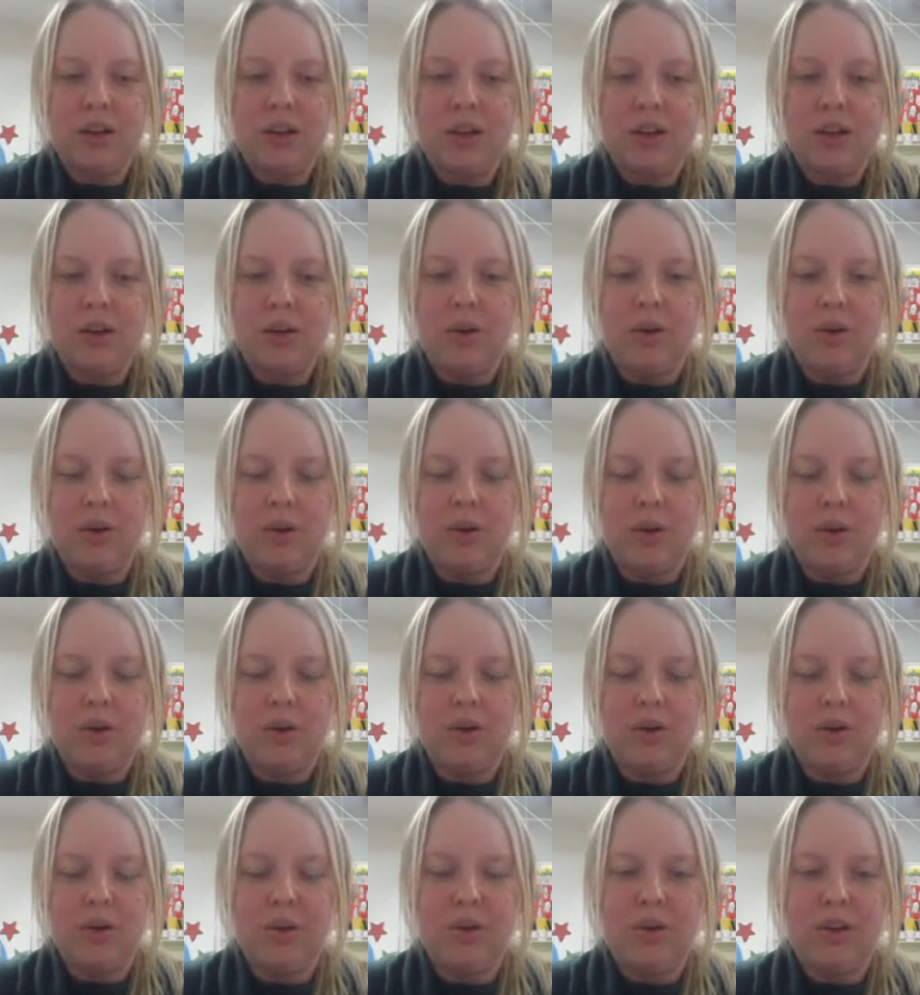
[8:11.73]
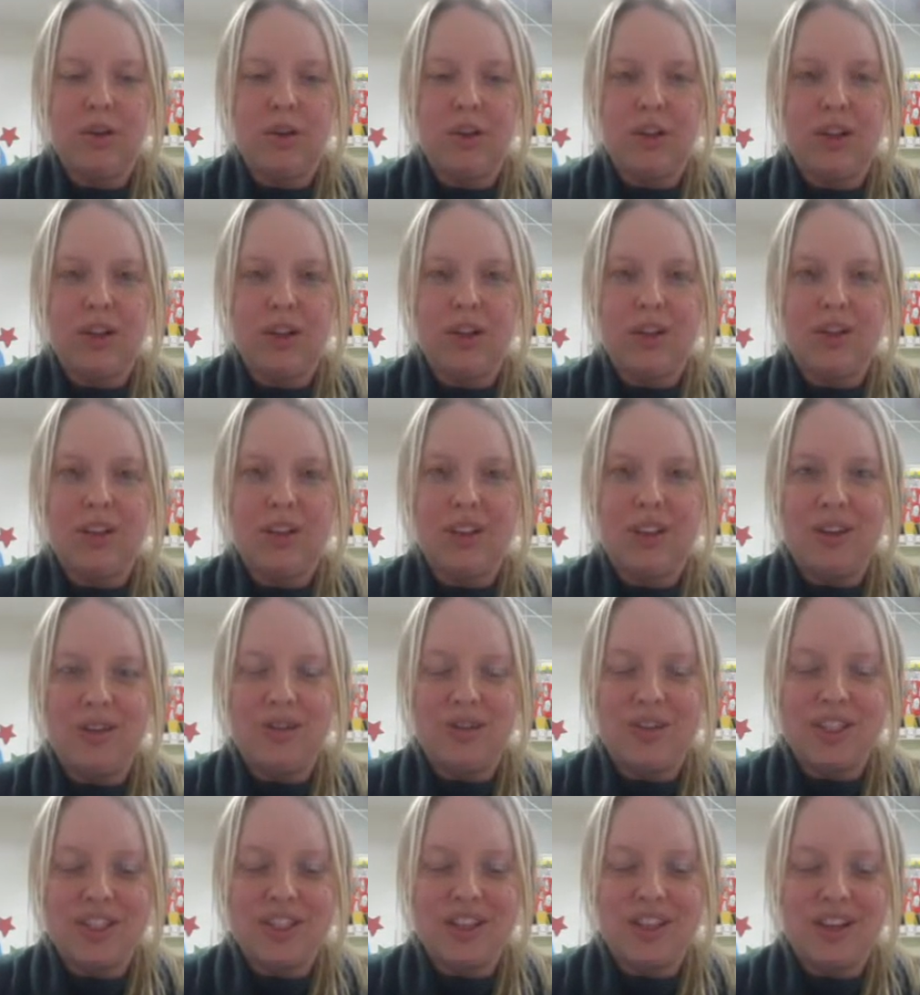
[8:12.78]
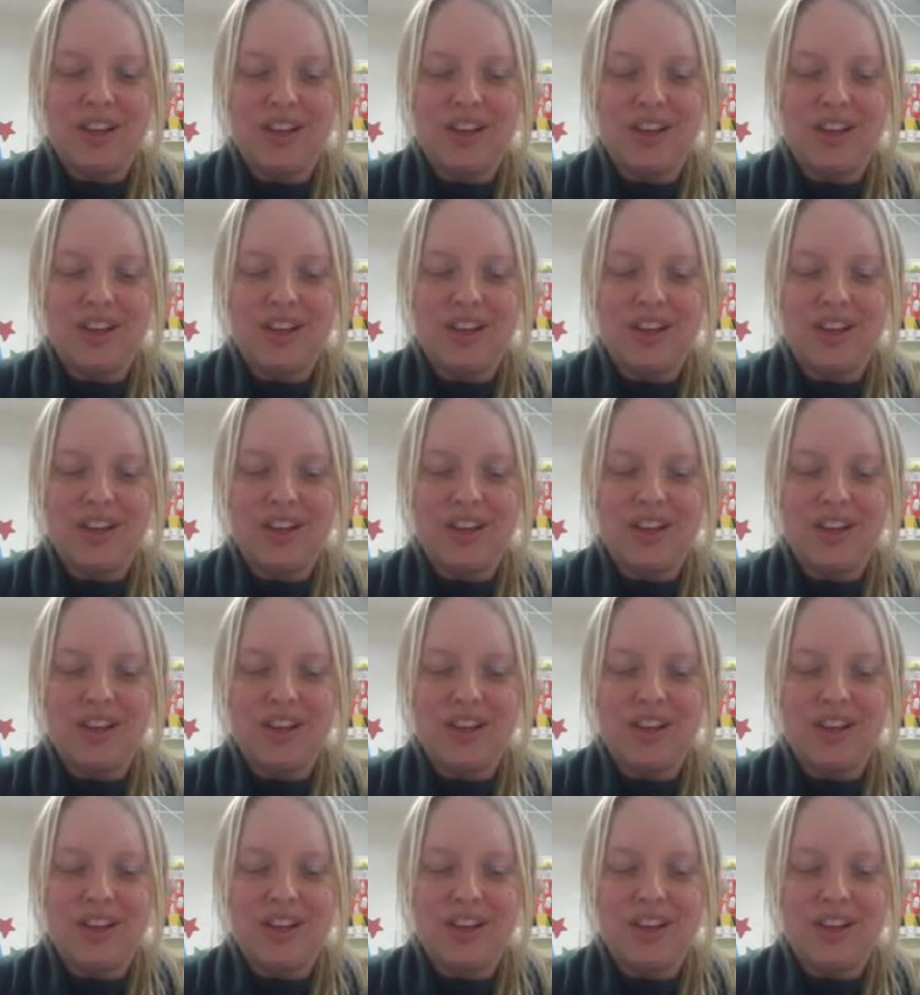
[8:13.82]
on the video.